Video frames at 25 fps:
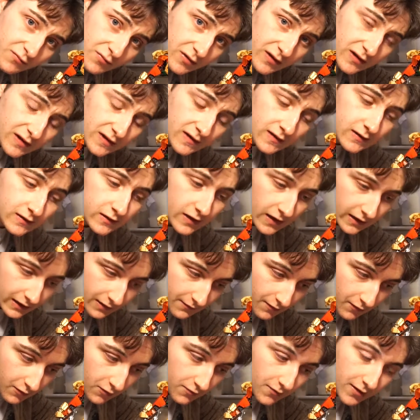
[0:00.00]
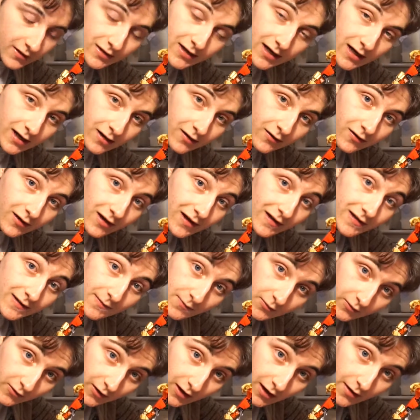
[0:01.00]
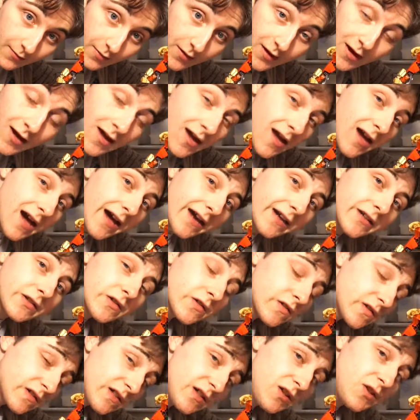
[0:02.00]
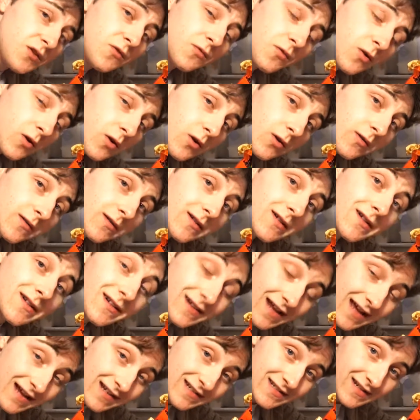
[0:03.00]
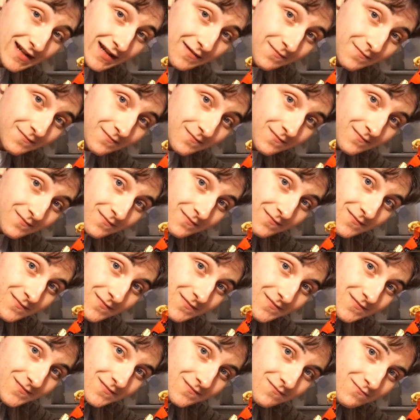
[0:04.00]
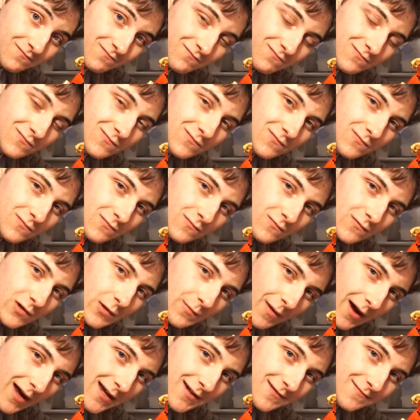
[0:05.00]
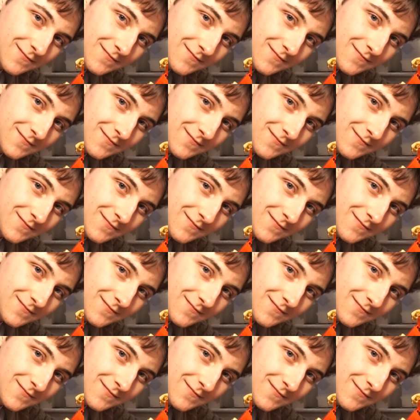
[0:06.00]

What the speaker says: please check them out on my channel and subscribe, and I shall see you all next time. Goodbye.